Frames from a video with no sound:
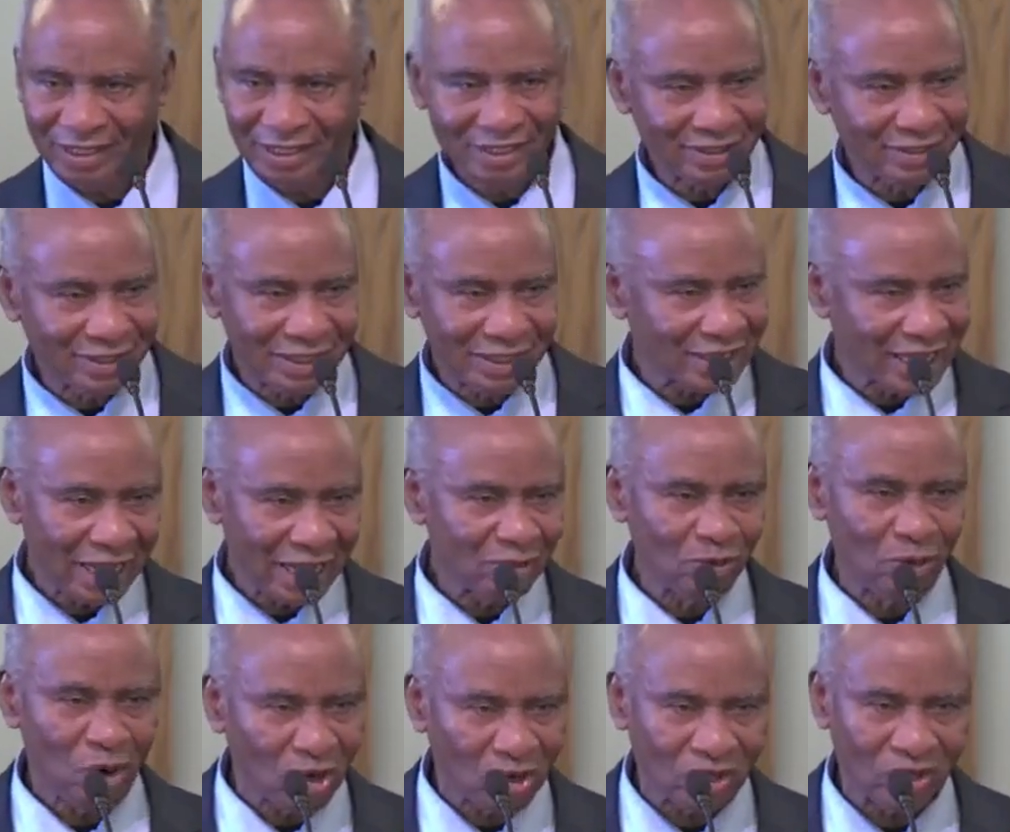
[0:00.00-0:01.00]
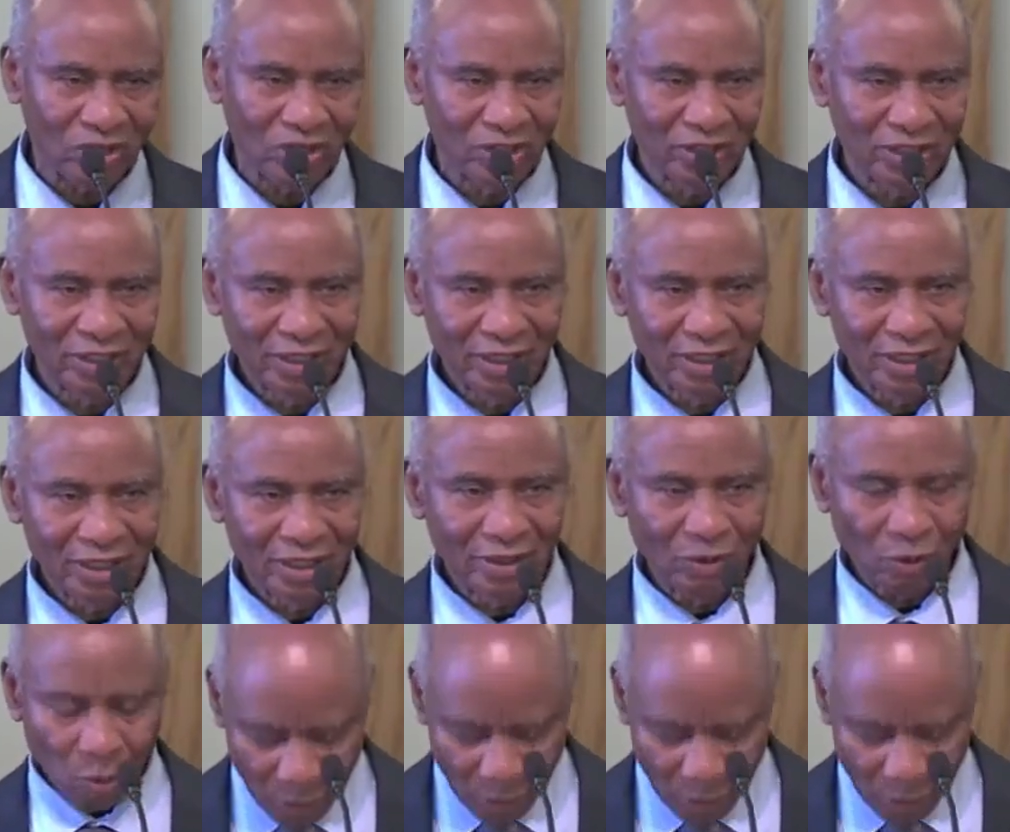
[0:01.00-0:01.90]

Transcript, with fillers: It's, it can't work. Right.